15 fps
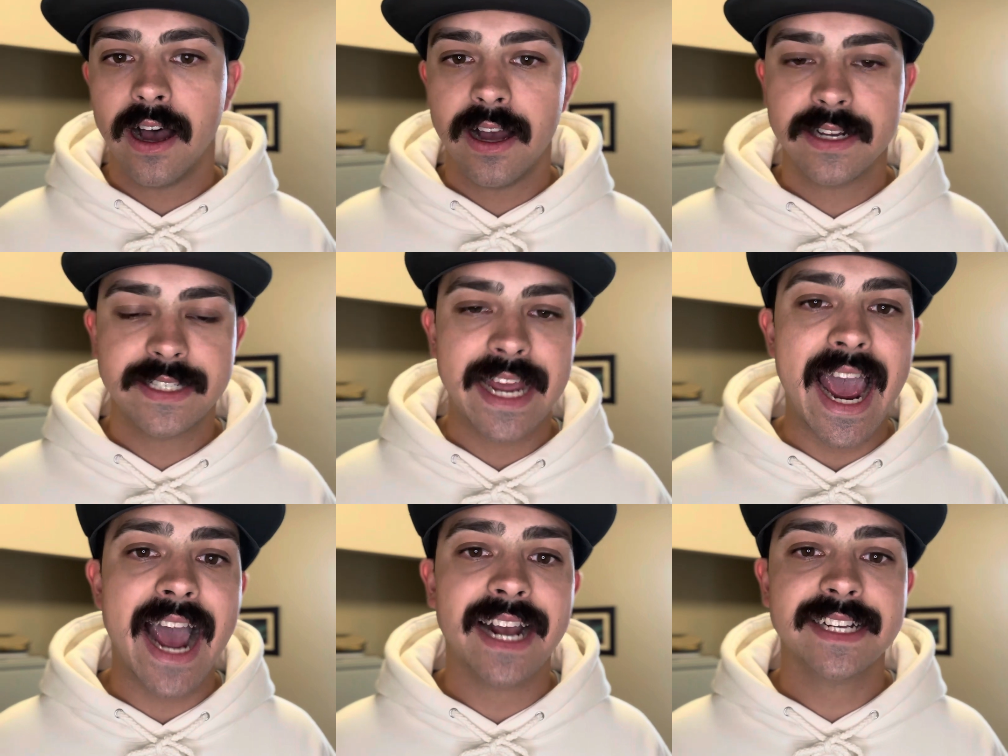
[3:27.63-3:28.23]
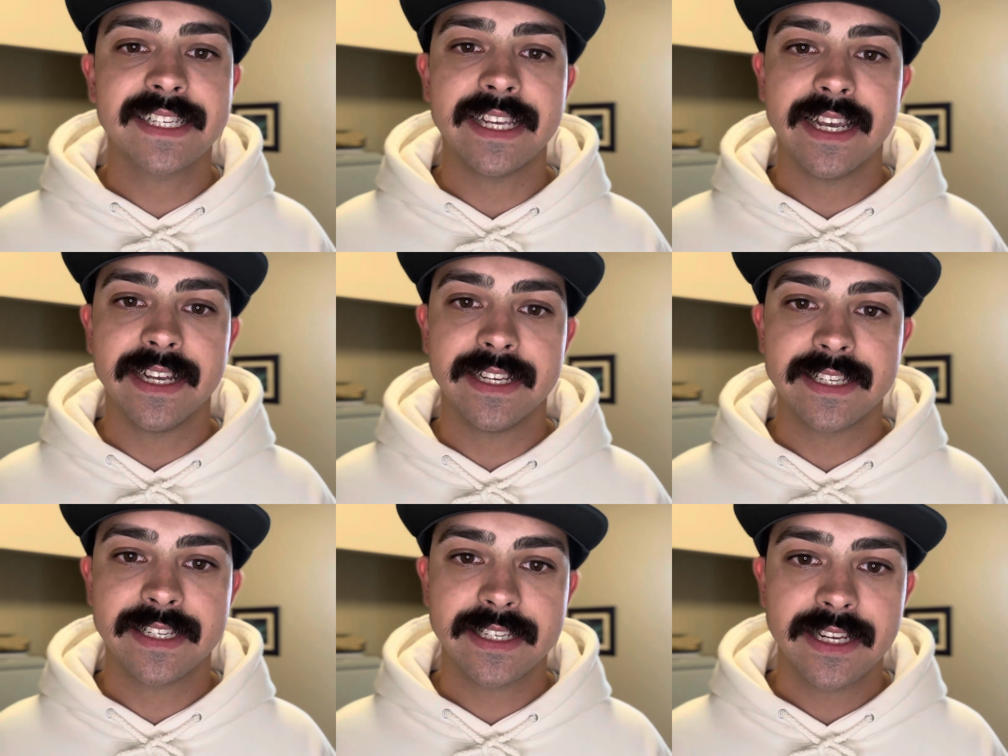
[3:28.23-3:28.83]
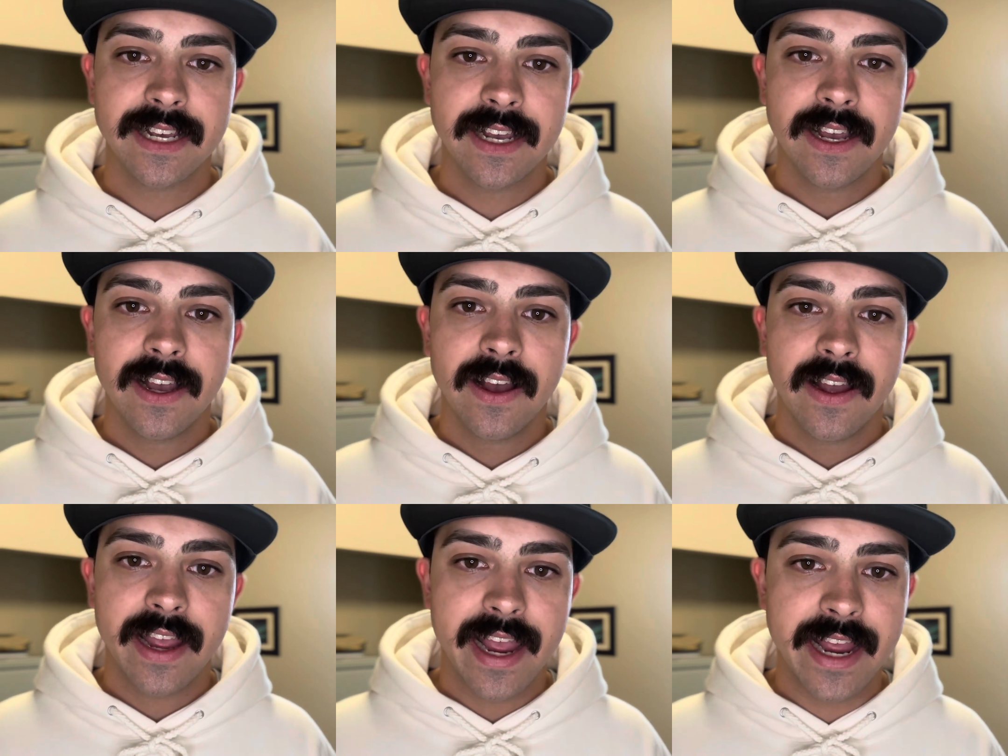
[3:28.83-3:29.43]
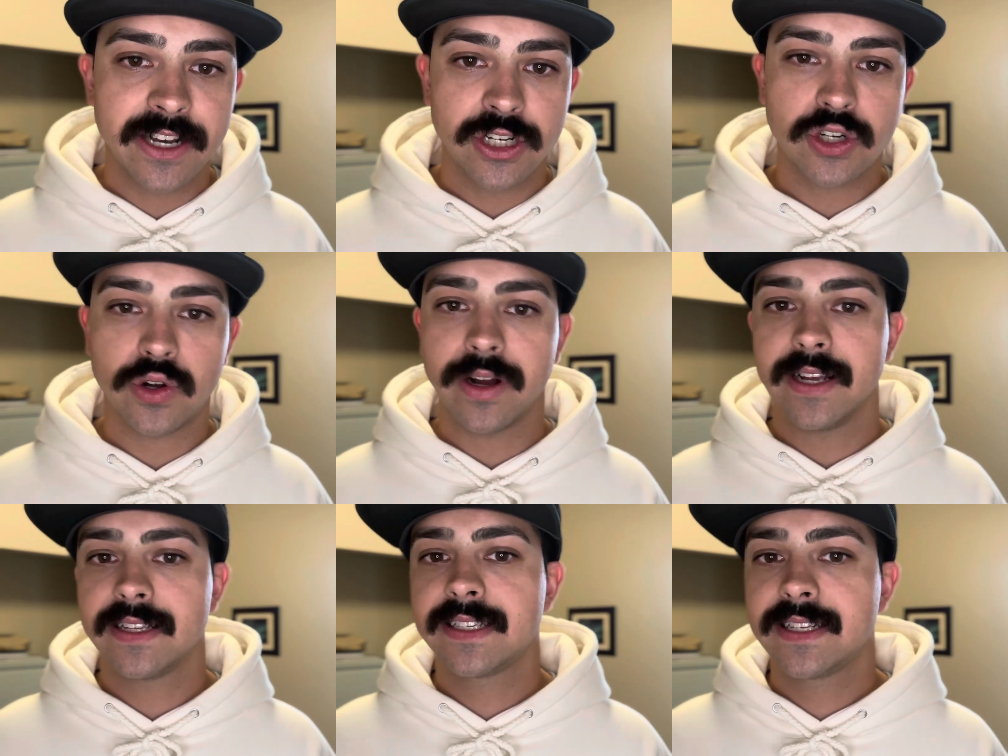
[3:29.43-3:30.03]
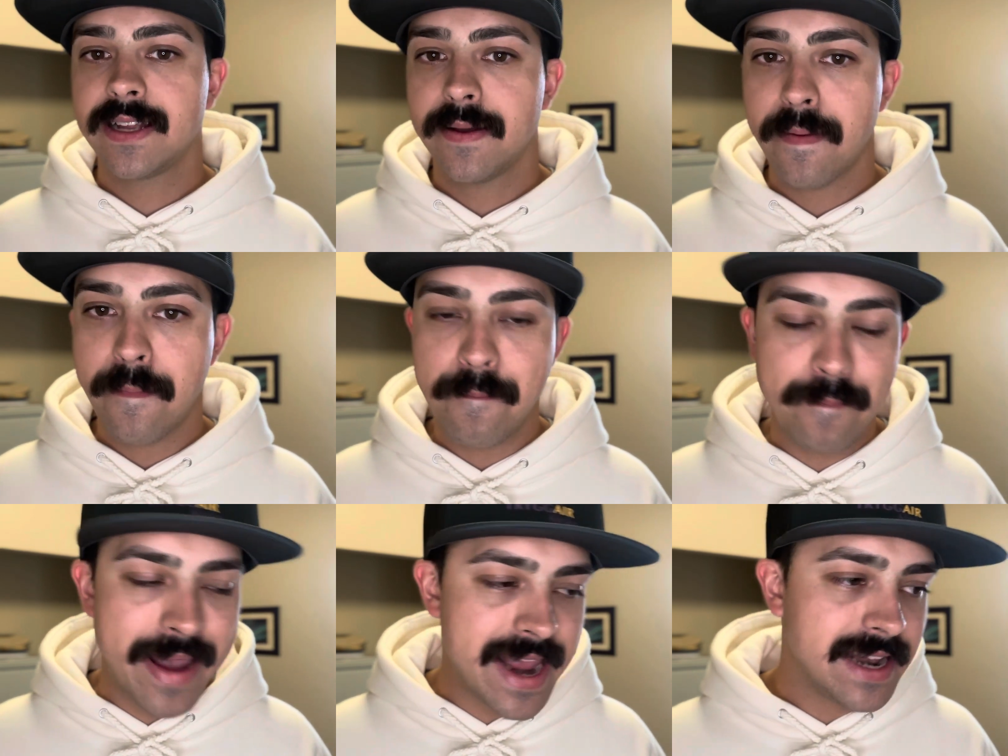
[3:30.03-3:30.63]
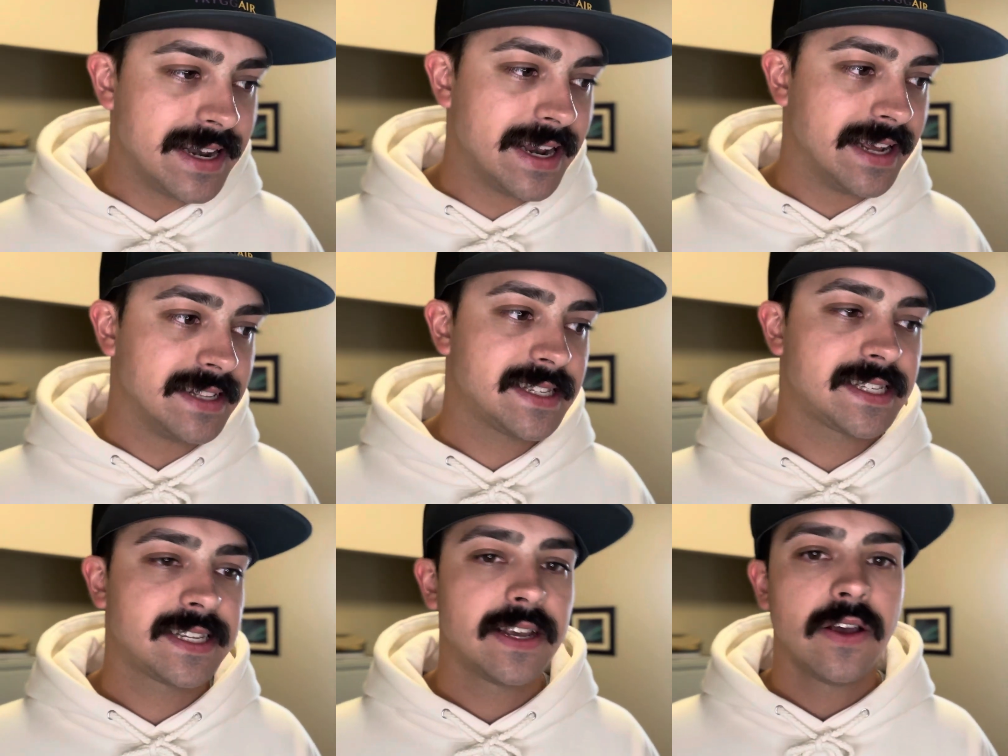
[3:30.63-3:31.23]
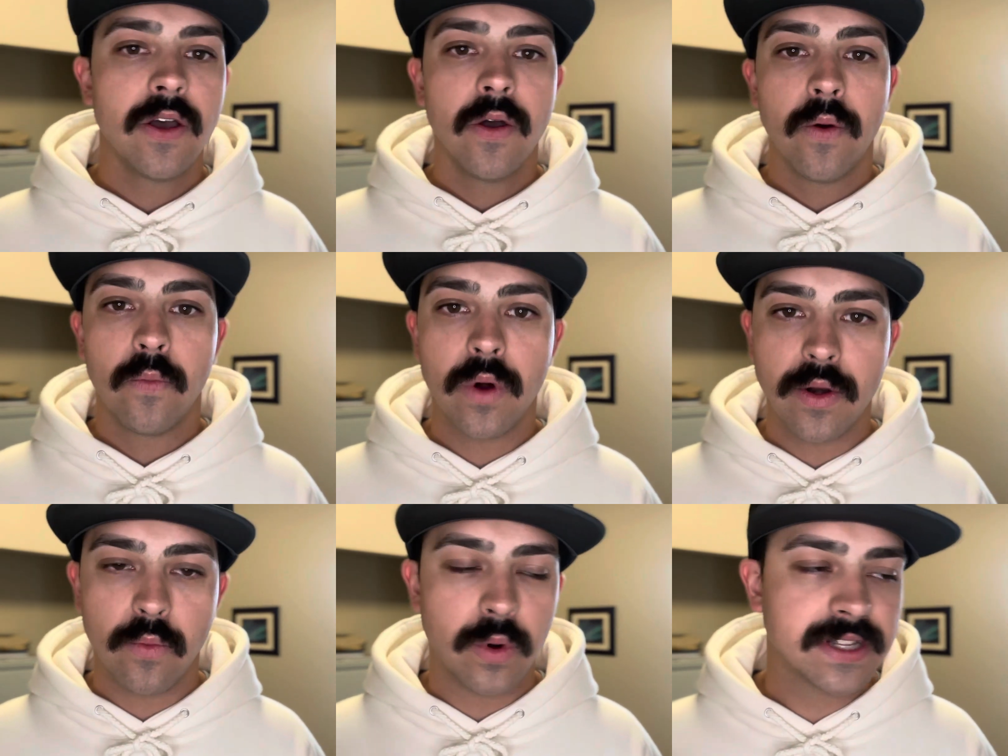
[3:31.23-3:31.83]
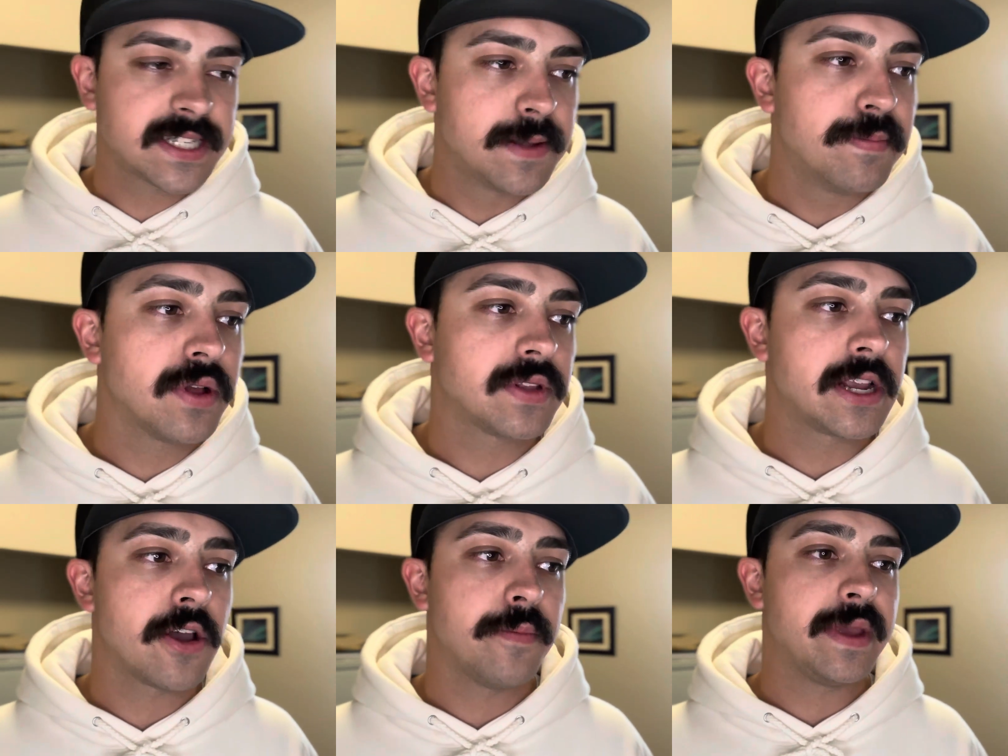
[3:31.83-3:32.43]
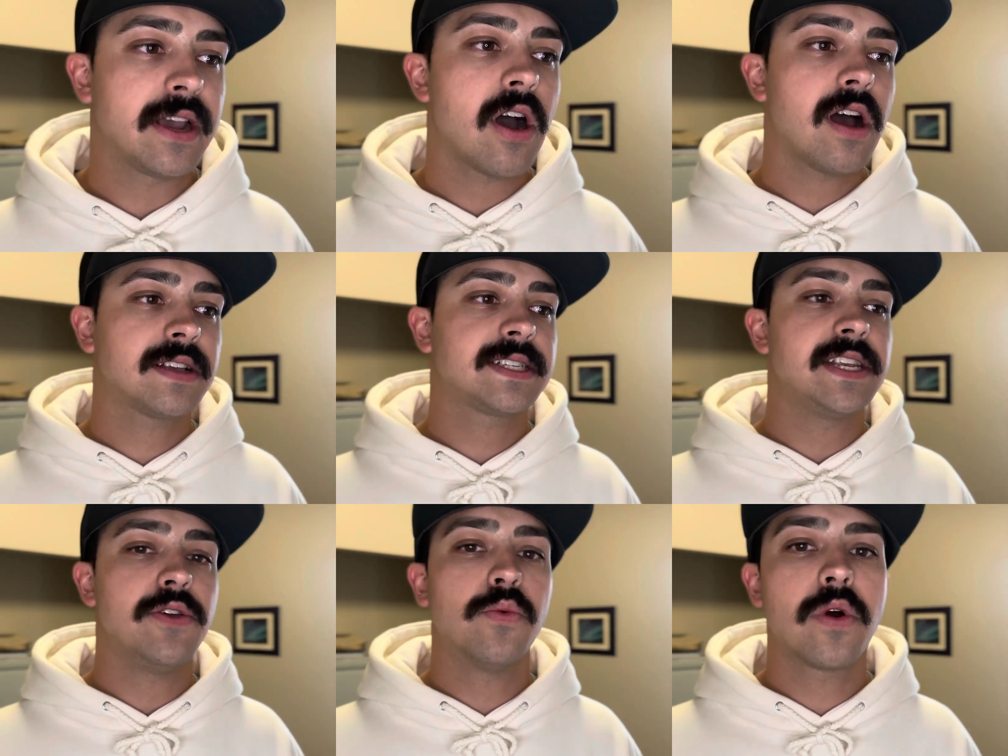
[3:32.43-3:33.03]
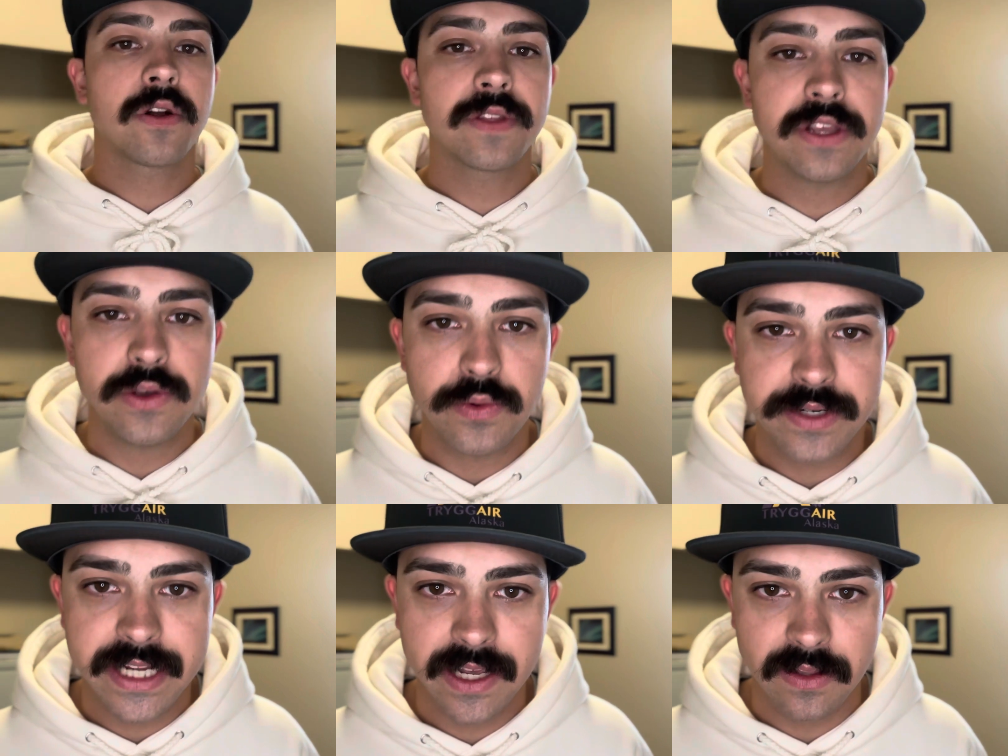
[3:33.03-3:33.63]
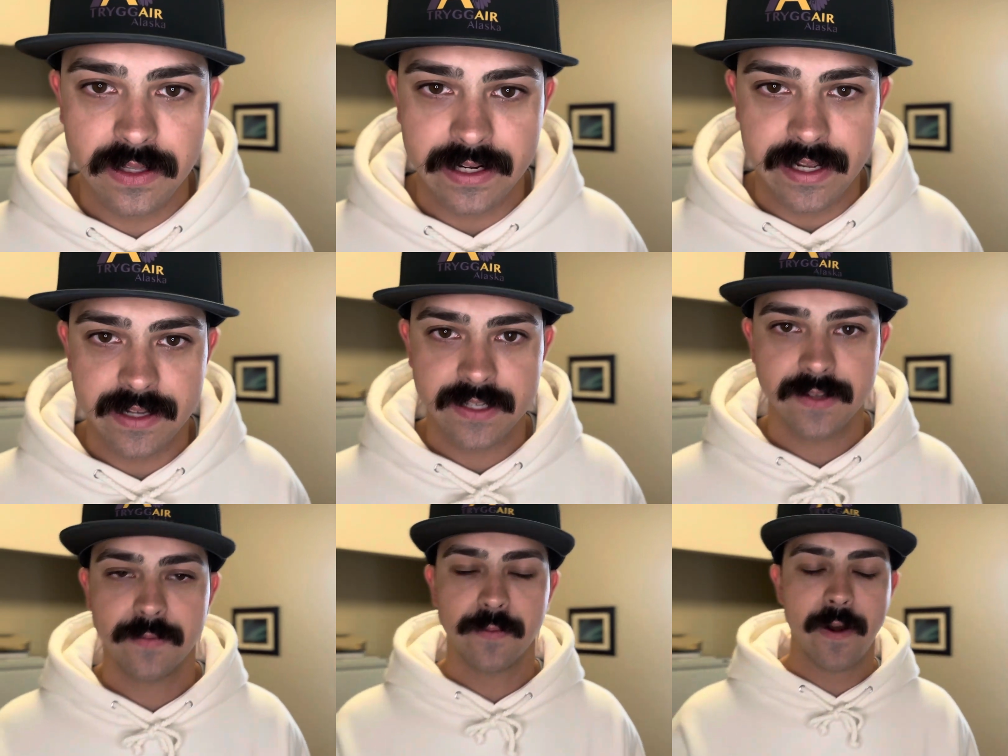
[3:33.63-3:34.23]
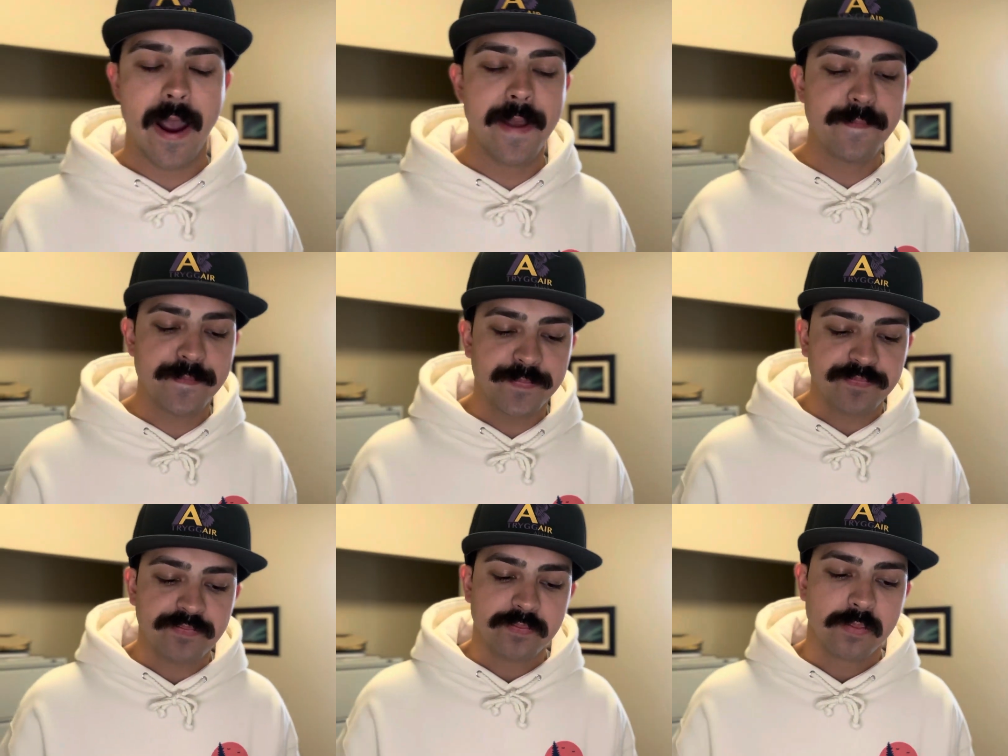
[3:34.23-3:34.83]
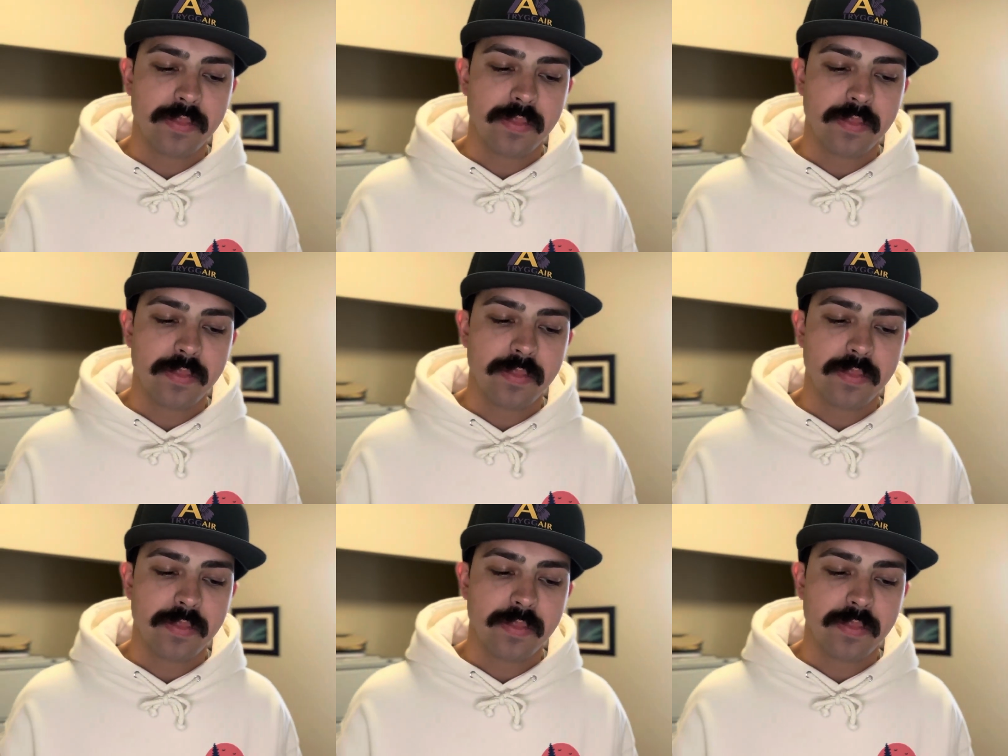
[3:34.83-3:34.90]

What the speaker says: taxes, interest, maintenance. What's the building going to be costing you? What are the utilities, right?